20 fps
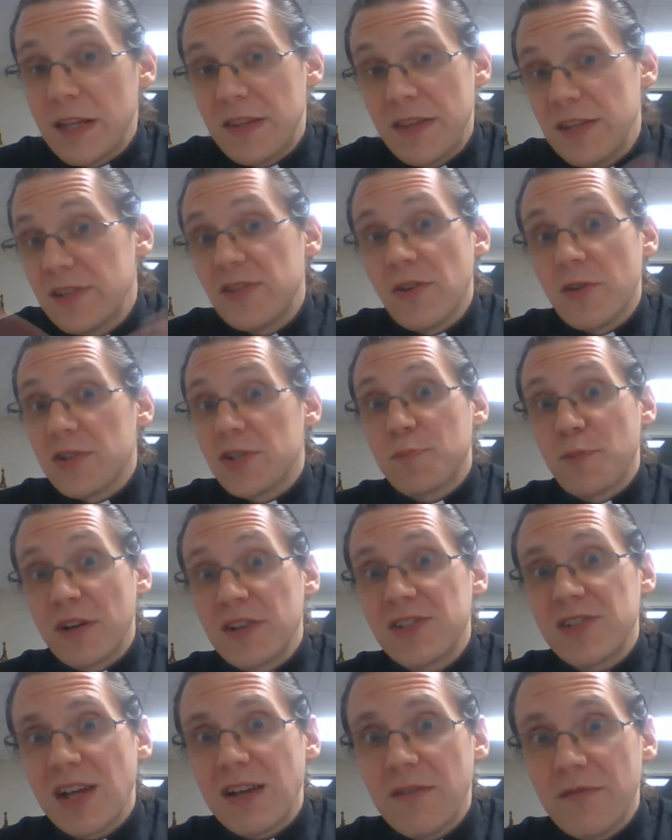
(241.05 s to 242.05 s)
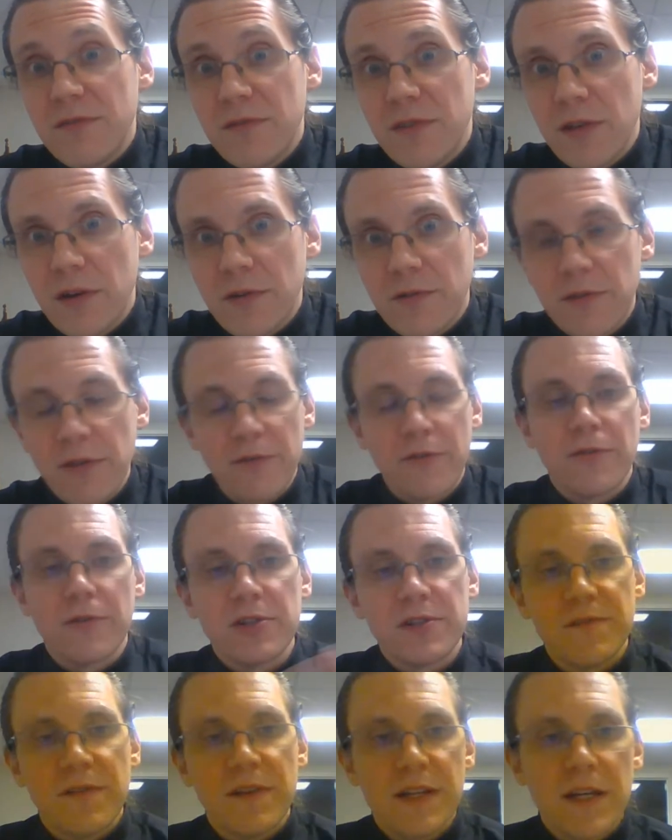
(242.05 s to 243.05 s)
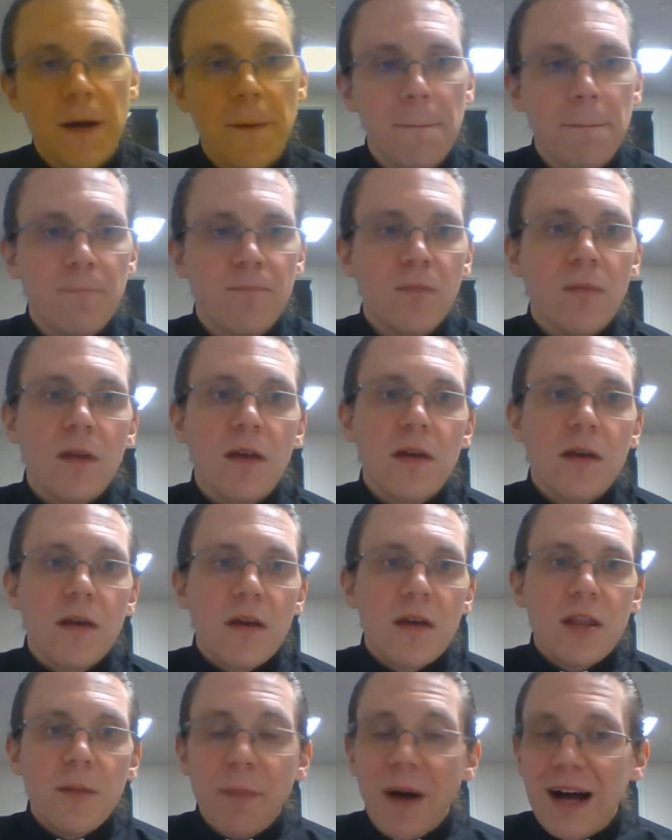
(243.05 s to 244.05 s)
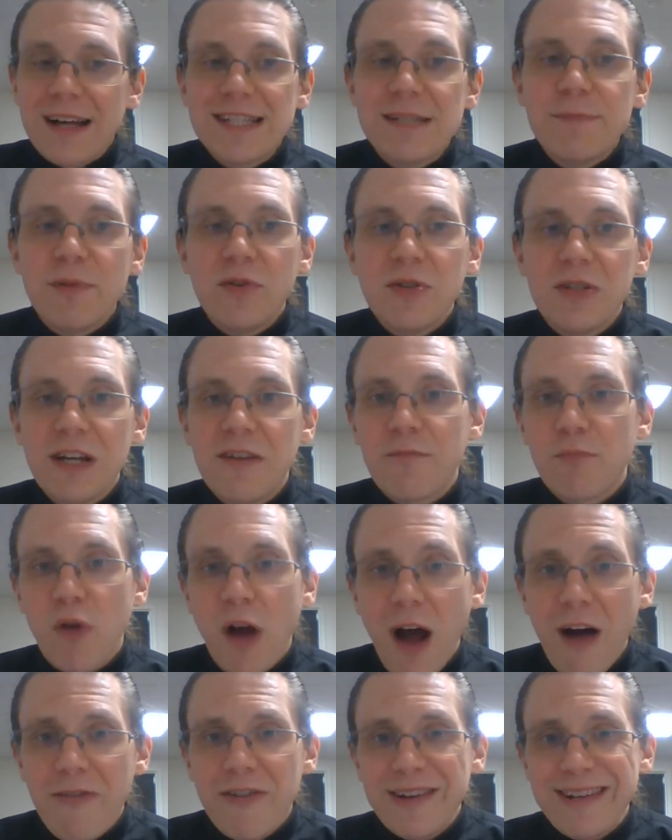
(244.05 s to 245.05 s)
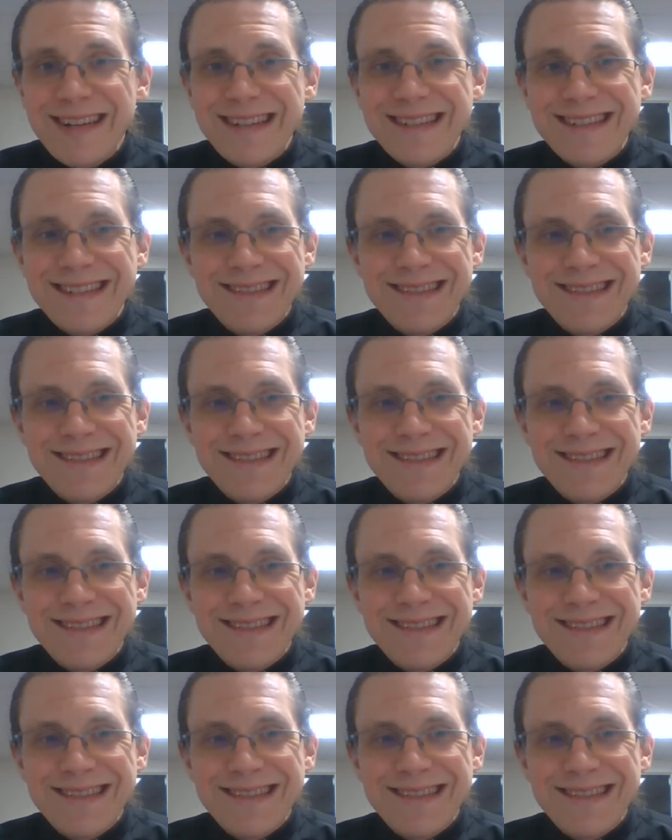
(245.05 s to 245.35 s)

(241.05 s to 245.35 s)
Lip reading: this all springs out of the first video, the possibility of profit is